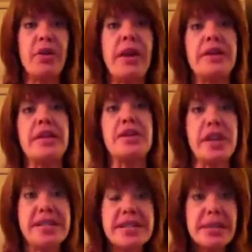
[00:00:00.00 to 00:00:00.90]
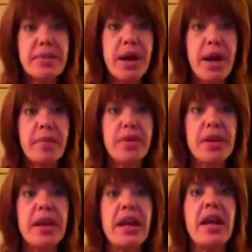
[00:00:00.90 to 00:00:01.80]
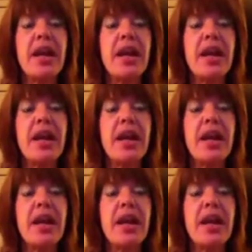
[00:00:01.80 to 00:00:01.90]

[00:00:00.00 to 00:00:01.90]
you're not digesting properly,